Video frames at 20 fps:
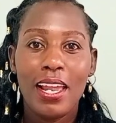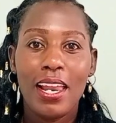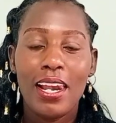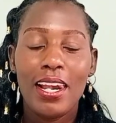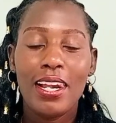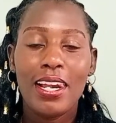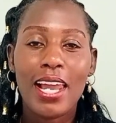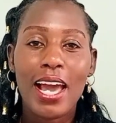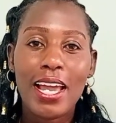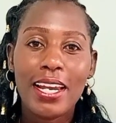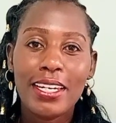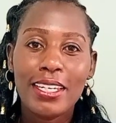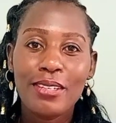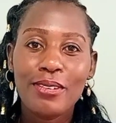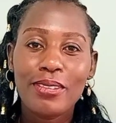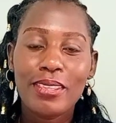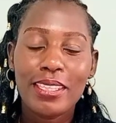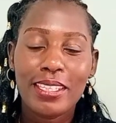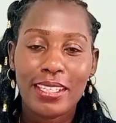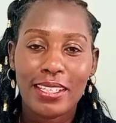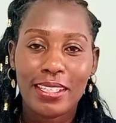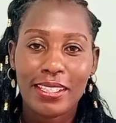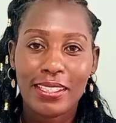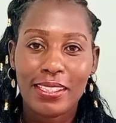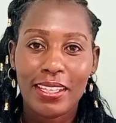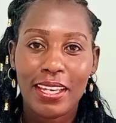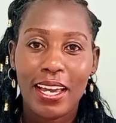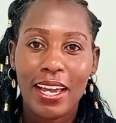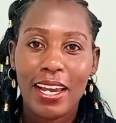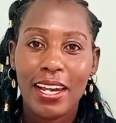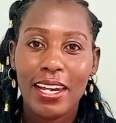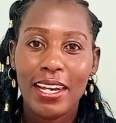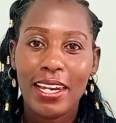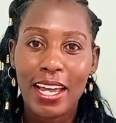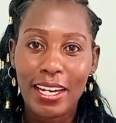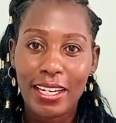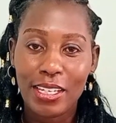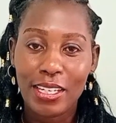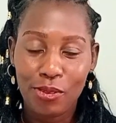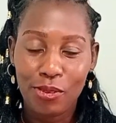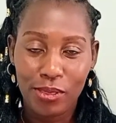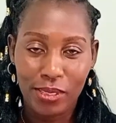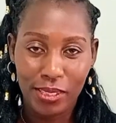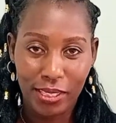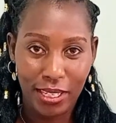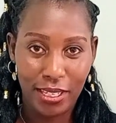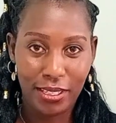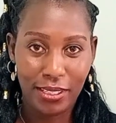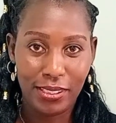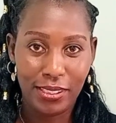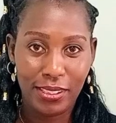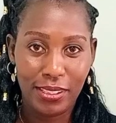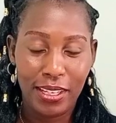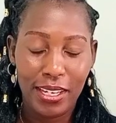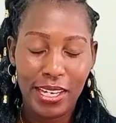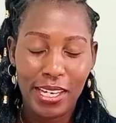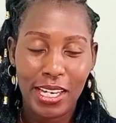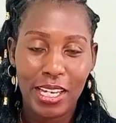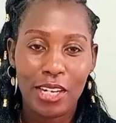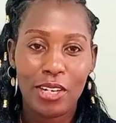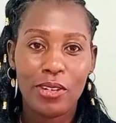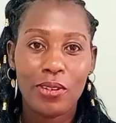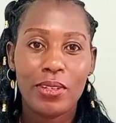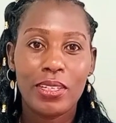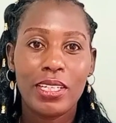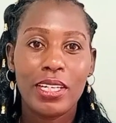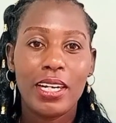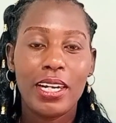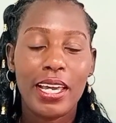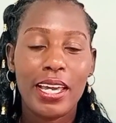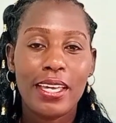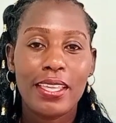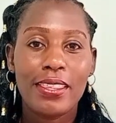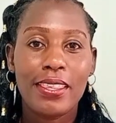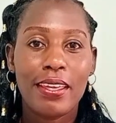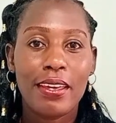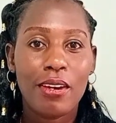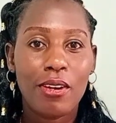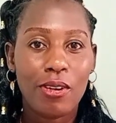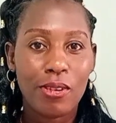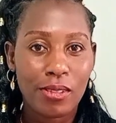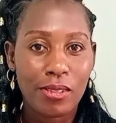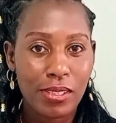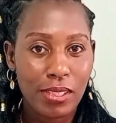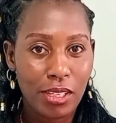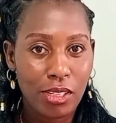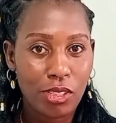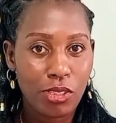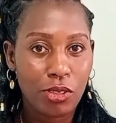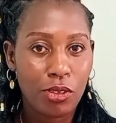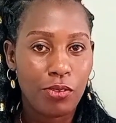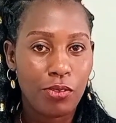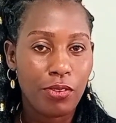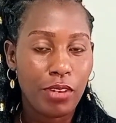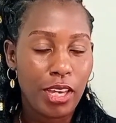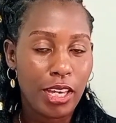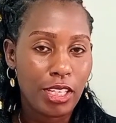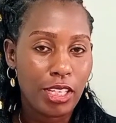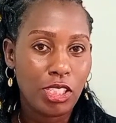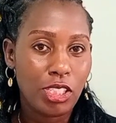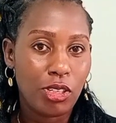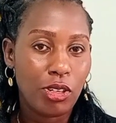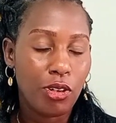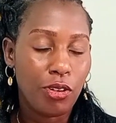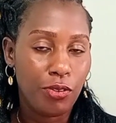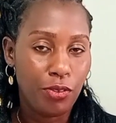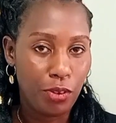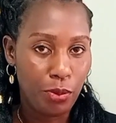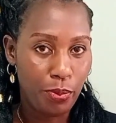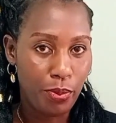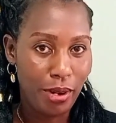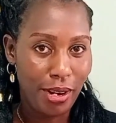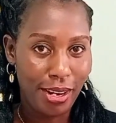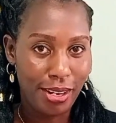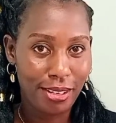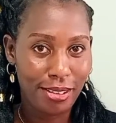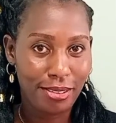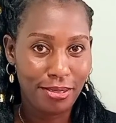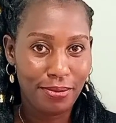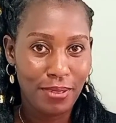learn new things, learn new skills, and you'll delay the onset of aging of your brain.